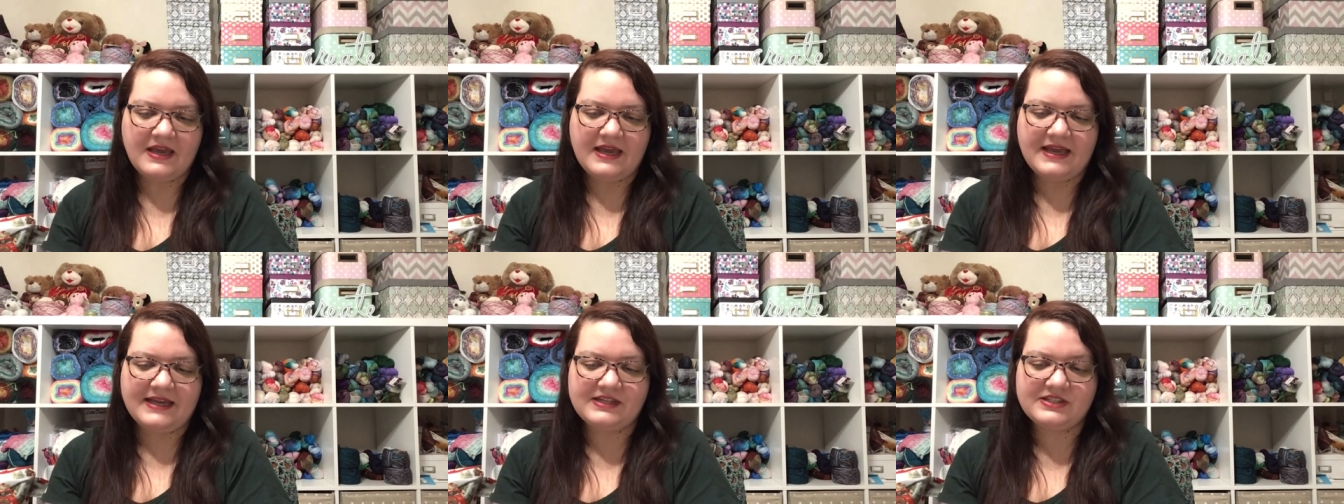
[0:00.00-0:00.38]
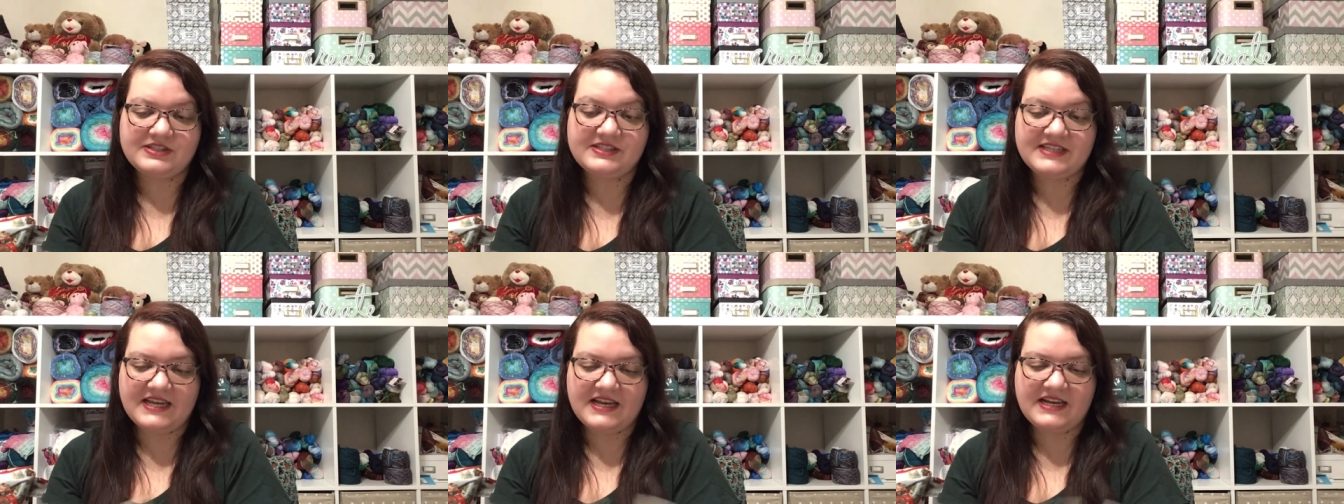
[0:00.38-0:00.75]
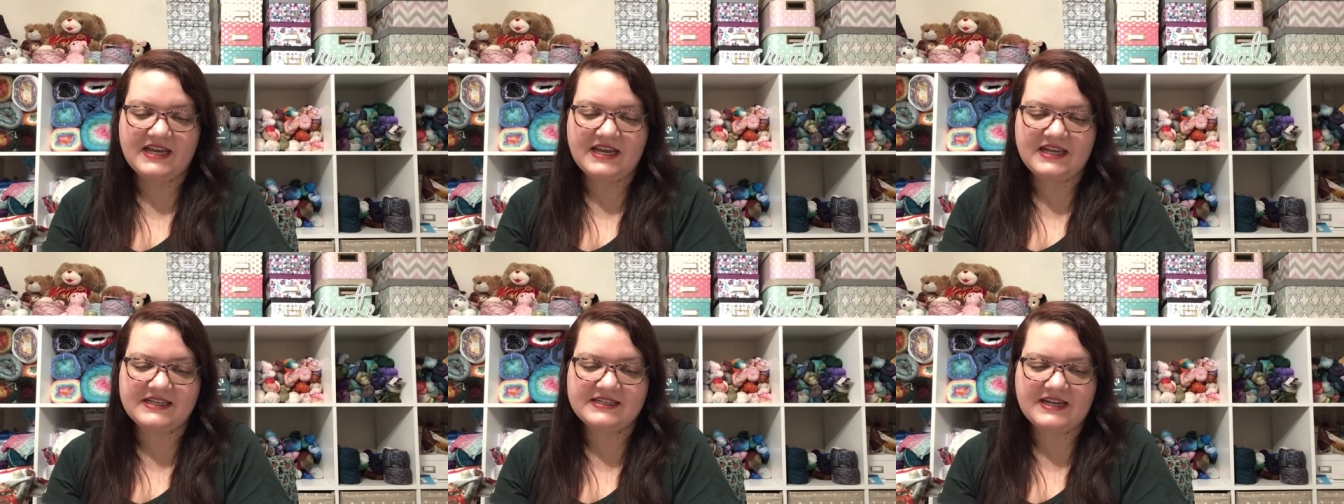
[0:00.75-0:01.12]
it did
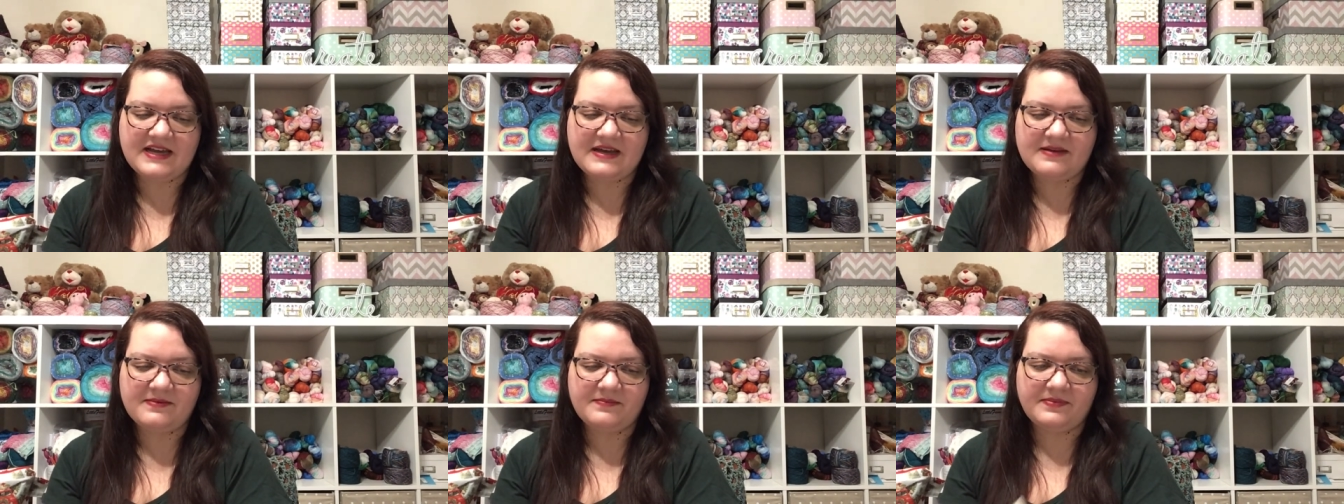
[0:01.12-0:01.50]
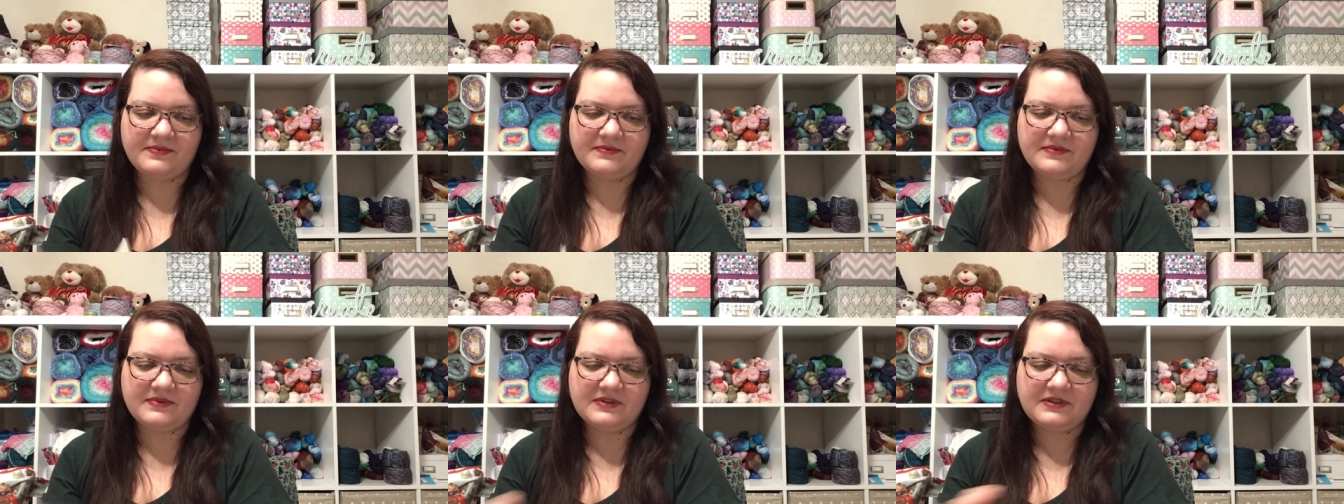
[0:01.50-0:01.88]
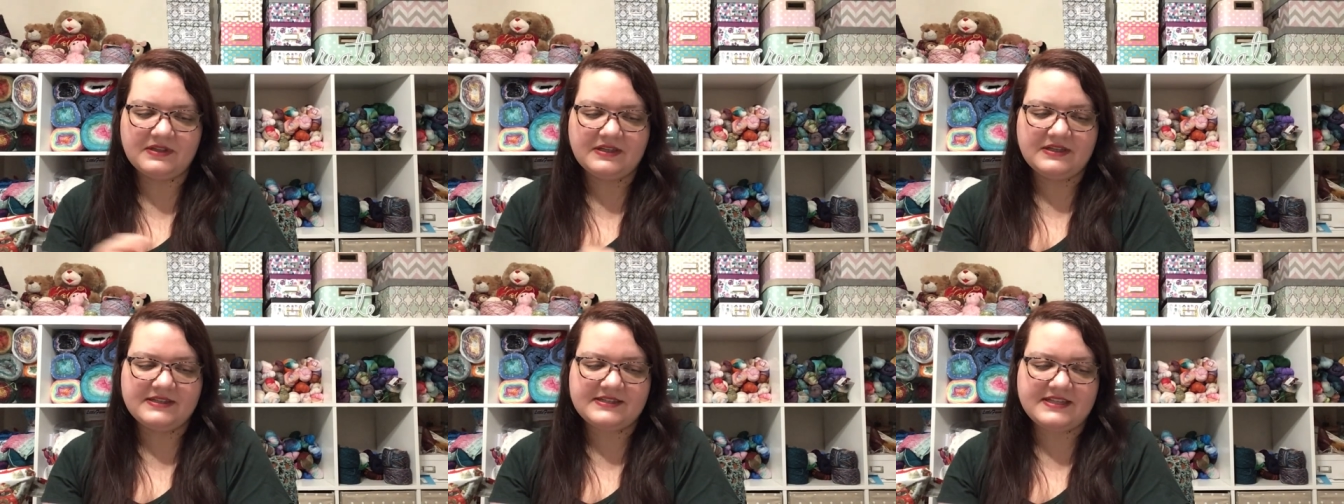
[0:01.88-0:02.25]
end up
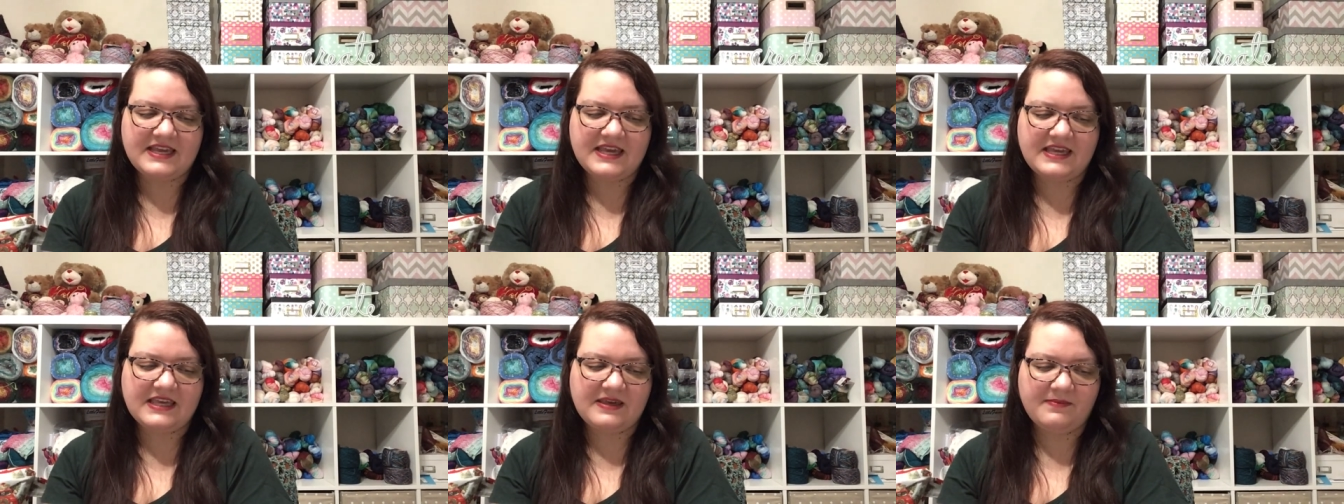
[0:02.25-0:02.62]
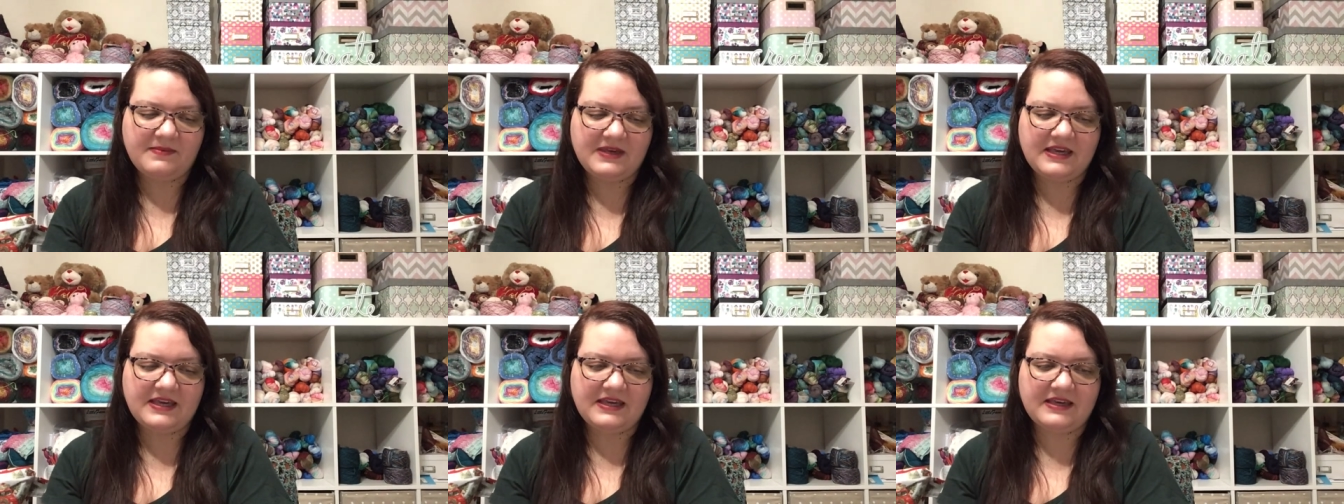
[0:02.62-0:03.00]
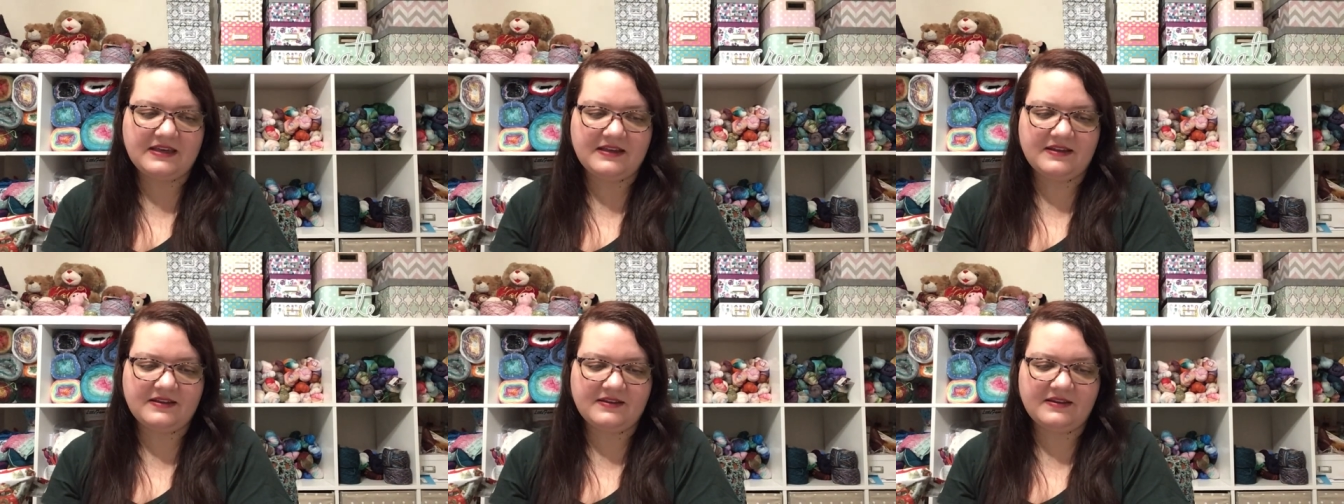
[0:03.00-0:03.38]
taking me,
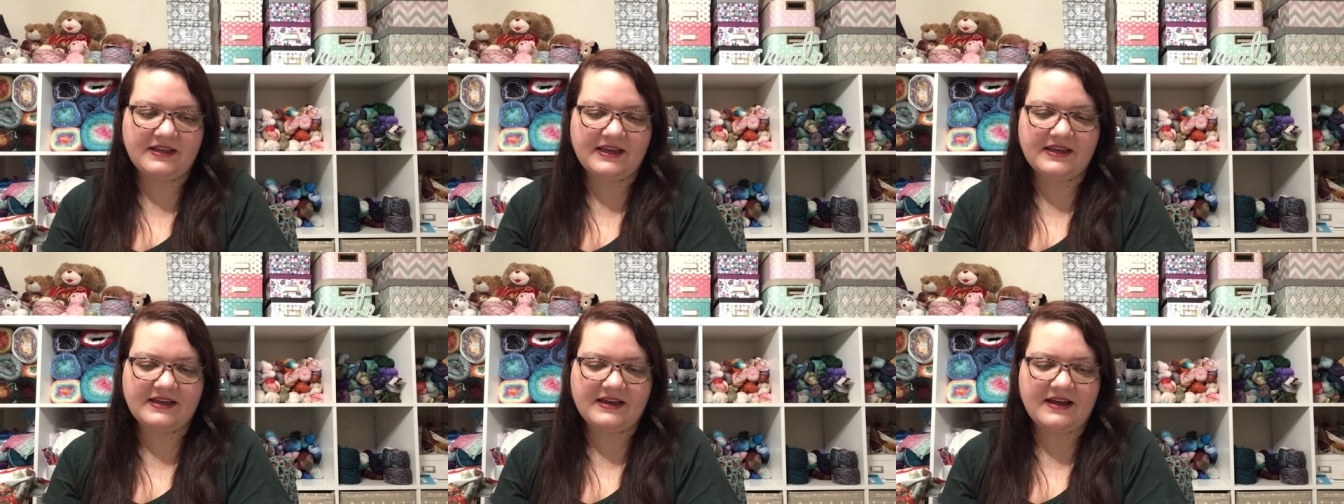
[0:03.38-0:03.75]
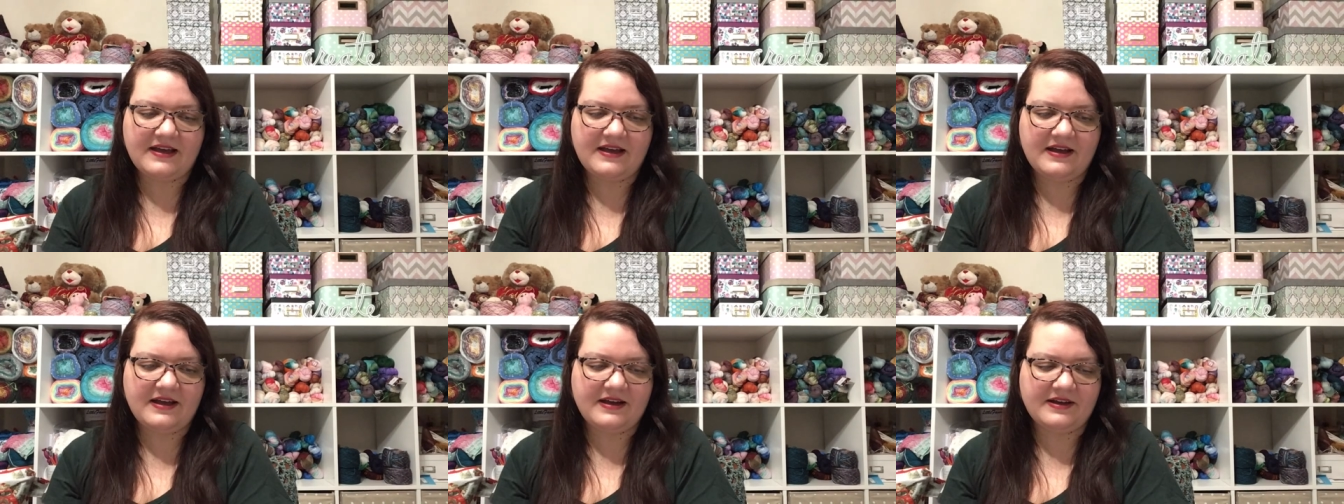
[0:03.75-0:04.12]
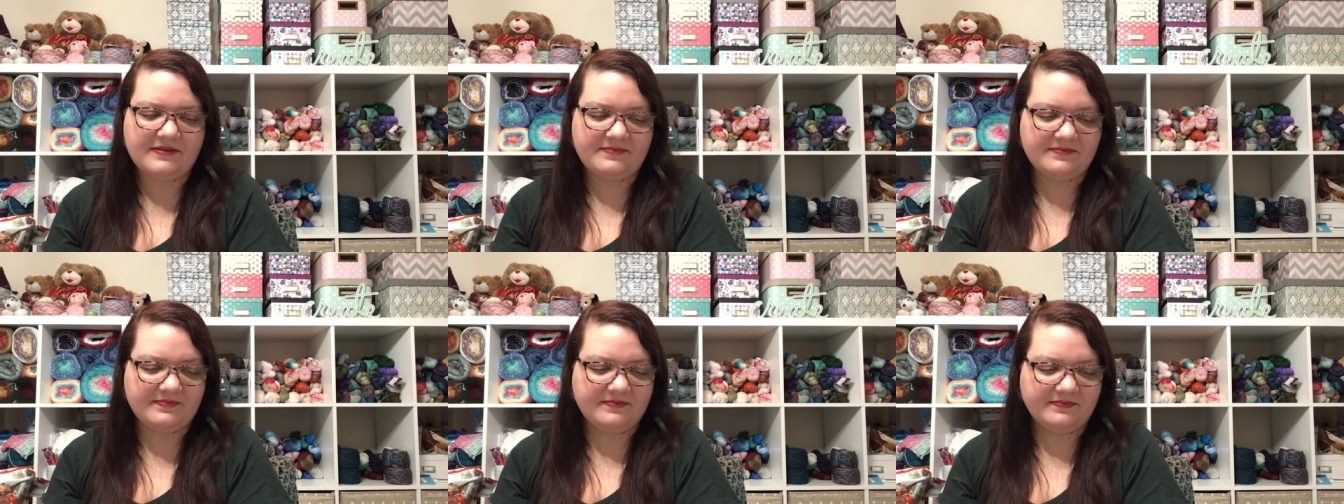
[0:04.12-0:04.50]
like, um,